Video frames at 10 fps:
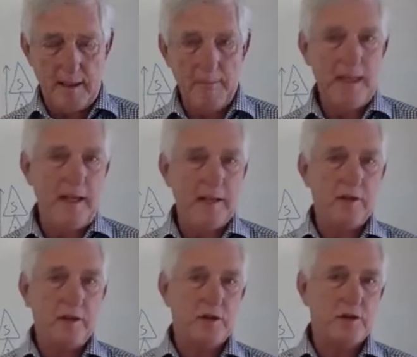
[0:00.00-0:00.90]
I'm going to
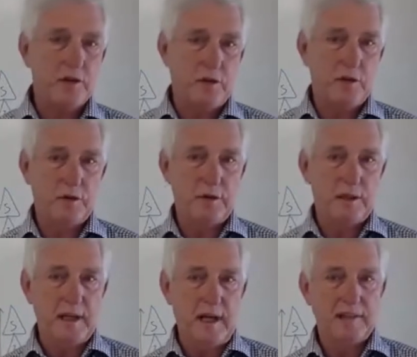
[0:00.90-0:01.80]
introduce you to
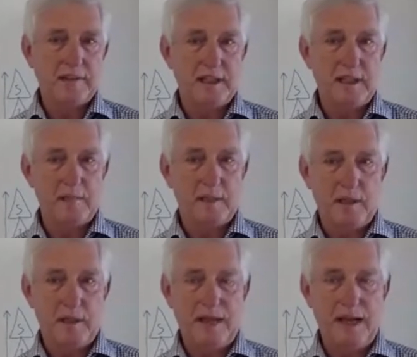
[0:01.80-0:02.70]
the concept
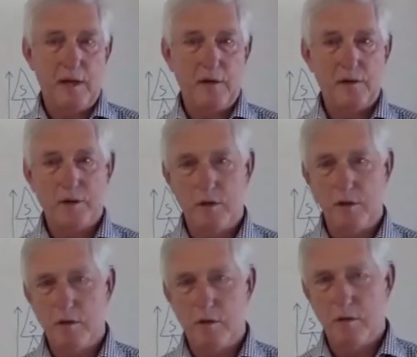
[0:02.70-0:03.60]
of how
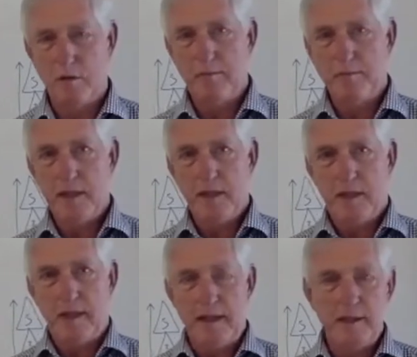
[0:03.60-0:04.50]
to
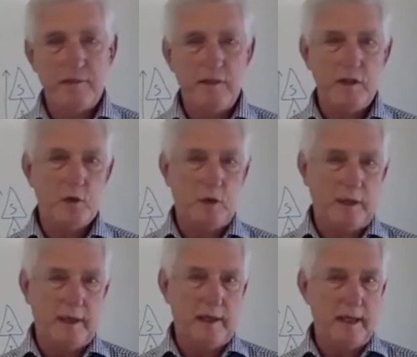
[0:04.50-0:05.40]

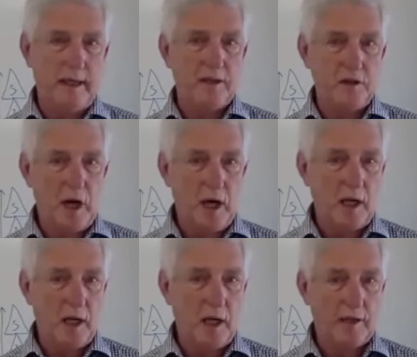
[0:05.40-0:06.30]
individually
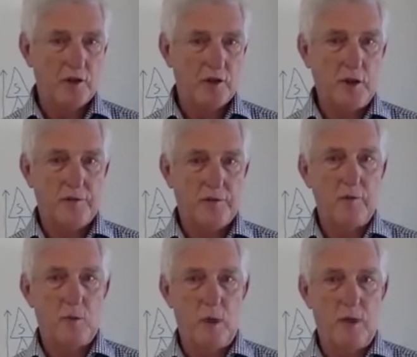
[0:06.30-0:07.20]
acknowledge
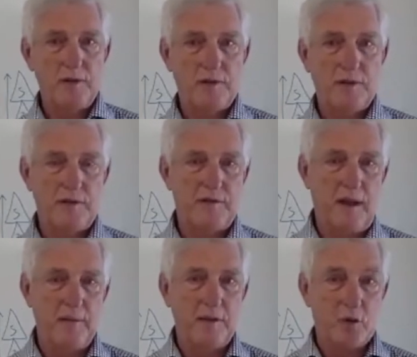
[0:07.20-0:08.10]
different ones of the
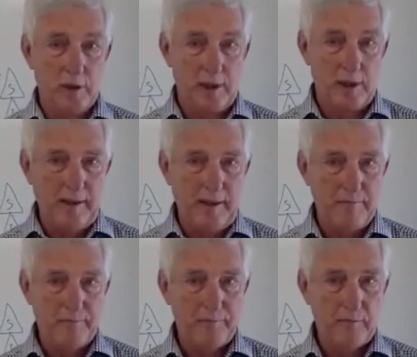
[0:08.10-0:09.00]
family tree.
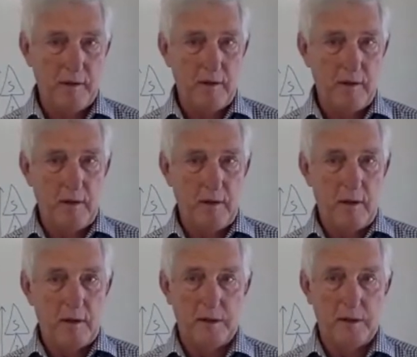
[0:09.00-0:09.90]

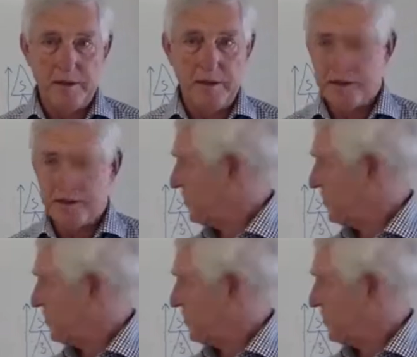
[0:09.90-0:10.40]
So this